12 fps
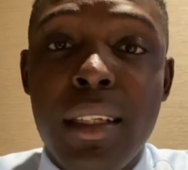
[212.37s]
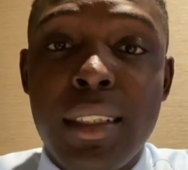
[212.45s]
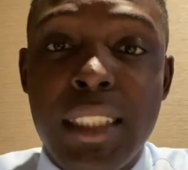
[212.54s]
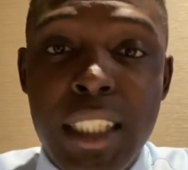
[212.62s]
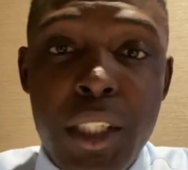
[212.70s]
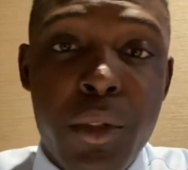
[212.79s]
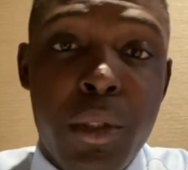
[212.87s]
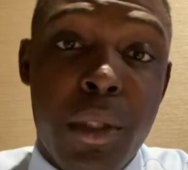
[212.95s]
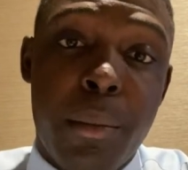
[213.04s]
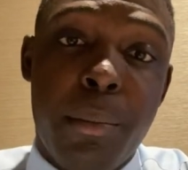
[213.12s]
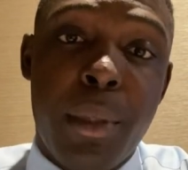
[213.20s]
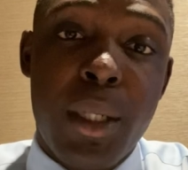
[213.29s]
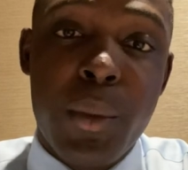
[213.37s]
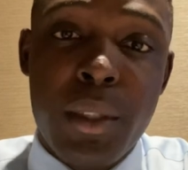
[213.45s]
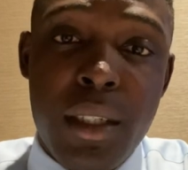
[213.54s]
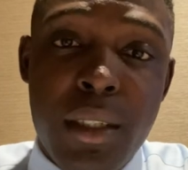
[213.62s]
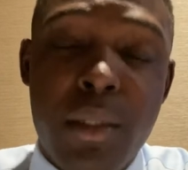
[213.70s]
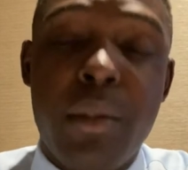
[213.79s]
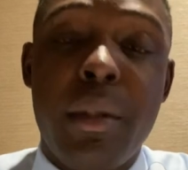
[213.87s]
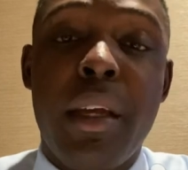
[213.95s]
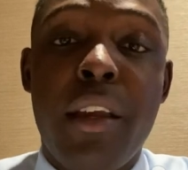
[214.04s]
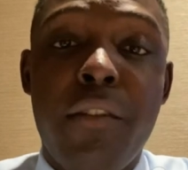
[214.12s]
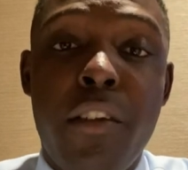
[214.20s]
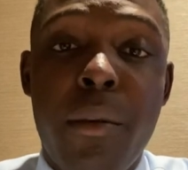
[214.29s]
zero pollutants to the
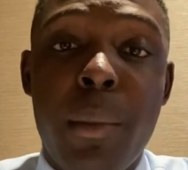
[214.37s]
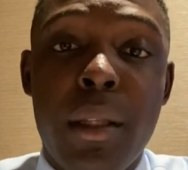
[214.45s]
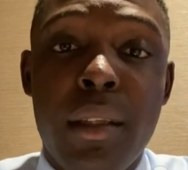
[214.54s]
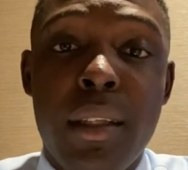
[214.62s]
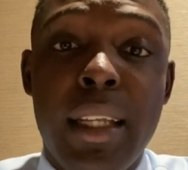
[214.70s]
environment.